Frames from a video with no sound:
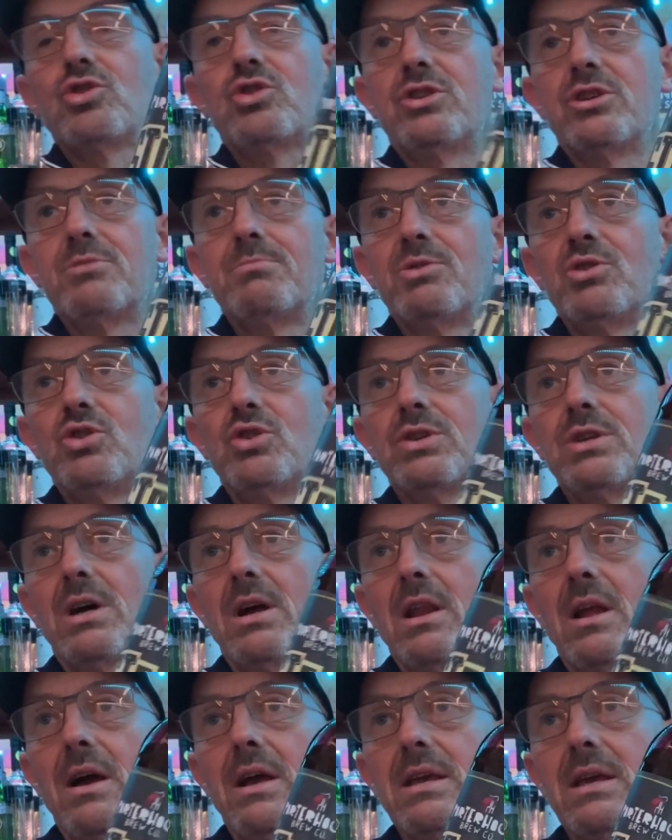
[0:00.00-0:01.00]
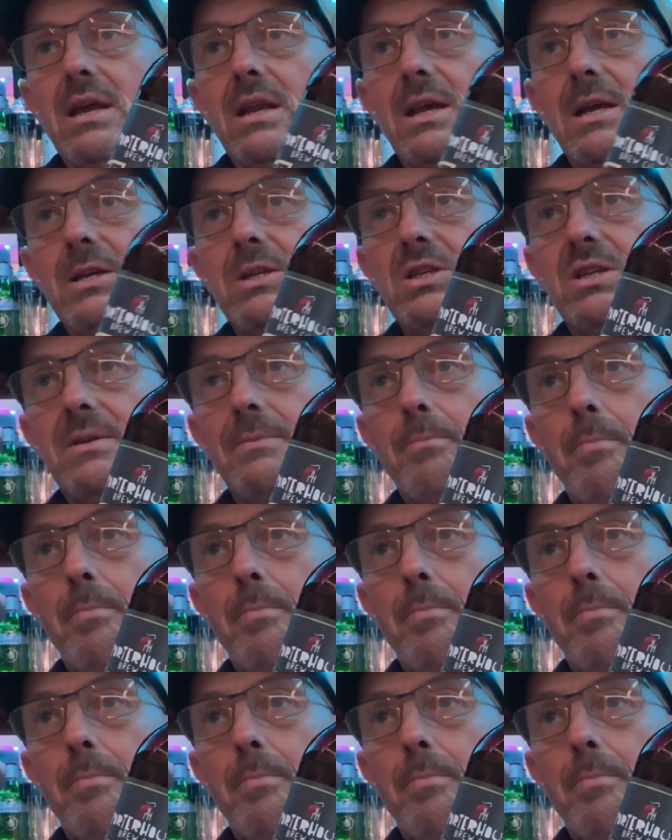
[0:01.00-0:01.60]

as much as I like Guinness.